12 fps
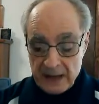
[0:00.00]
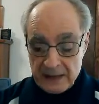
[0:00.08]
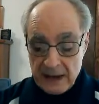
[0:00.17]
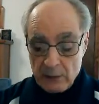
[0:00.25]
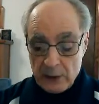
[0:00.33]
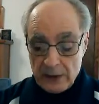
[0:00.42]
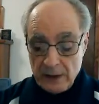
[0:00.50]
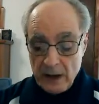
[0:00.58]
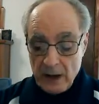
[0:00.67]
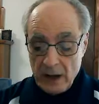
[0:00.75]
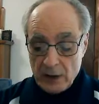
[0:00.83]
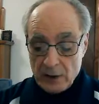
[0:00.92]
They would
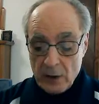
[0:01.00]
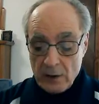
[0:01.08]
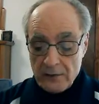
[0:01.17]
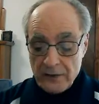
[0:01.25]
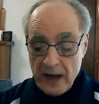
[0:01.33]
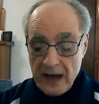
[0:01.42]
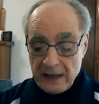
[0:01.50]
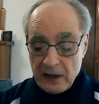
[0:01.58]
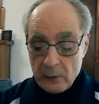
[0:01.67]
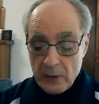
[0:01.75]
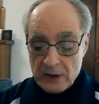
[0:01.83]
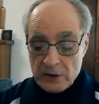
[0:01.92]
notify the
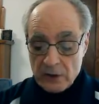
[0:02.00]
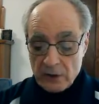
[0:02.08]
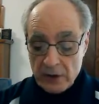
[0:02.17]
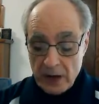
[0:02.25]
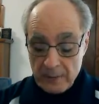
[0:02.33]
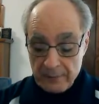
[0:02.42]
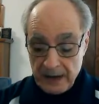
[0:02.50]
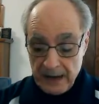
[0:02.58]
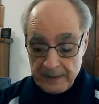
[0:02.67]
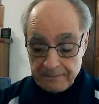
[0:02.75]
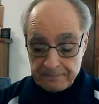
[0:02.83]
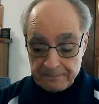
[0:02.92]
original
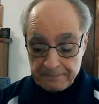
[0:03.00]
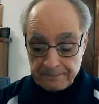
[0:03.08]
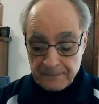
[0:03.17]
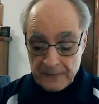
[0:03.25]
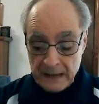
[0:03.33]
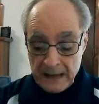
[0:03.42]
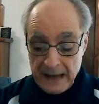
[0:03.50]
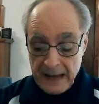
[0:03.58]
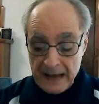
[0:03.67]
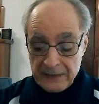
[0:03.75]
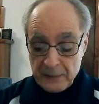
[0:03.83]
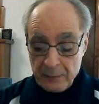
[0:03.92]
company
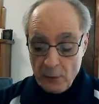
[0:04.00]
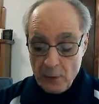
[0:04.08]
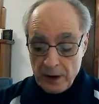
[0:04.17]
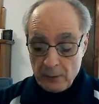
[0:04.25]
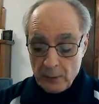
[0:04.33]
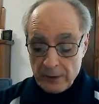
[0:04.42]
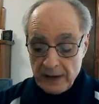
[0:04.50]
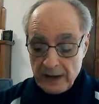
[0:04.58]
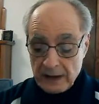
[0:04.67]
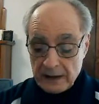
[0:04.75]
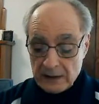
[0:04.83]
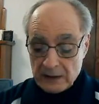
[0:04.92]
at the point where
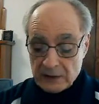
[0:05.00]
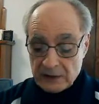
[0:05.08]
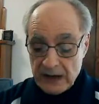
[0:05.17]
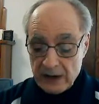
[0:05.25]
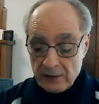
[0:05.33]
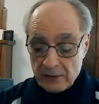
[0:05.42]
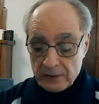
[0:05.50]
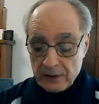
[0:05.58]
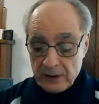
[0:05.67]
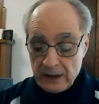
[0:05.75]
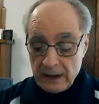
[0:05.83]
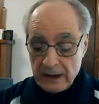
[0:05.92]
they settled,
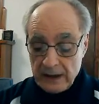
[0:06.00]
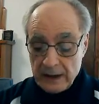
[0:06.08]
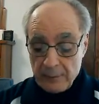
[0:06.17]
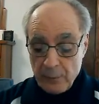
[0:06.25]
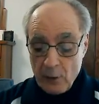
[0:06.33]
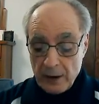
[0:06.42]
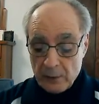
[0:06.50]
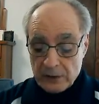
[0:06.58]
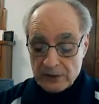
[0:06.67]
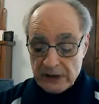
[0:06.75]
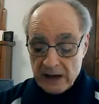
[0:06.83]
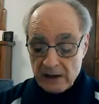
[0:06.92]
and the point was
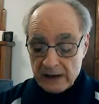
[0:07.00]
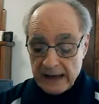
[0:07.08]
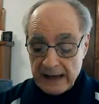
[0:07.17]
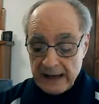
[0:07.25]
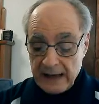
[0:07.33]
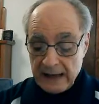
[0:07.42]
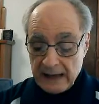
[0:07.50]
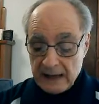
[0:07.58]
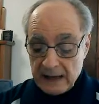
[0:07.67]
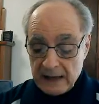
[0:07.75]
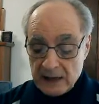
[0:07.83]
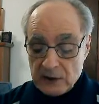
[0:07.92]
settled at a
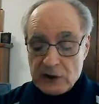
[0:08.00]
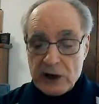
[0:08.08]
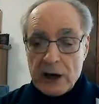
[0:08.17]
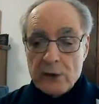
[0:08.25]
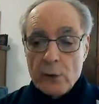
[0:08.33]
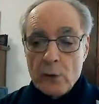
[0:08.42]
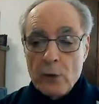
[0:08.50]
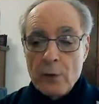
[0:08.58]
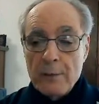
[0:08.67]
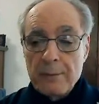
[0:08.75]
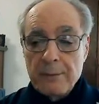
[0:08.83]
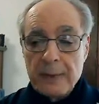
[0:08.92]

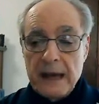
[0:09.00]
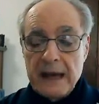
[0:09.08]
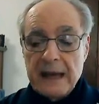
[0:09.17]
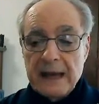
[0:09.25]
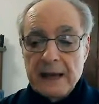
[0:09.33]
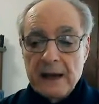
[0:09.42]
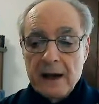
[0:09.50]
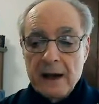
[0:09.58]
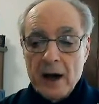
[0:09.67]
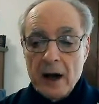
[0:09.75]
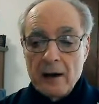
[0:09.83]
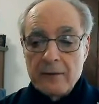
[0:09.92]
general meeting
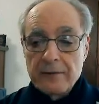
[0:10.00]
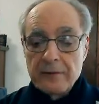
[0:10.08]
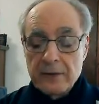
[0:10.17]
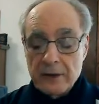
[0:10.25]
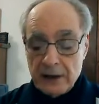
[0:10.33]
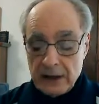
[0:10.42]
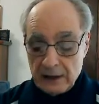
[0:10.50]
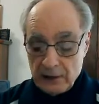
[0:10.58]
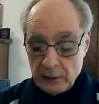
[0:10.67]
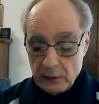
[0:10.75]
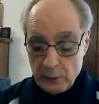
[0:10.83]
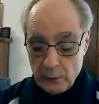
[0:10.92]
of the
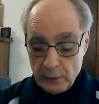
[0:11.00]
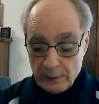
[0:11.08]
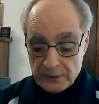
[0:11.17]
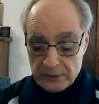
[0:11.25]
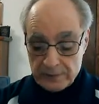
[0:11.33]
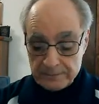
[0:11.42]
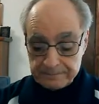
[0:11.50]
groups.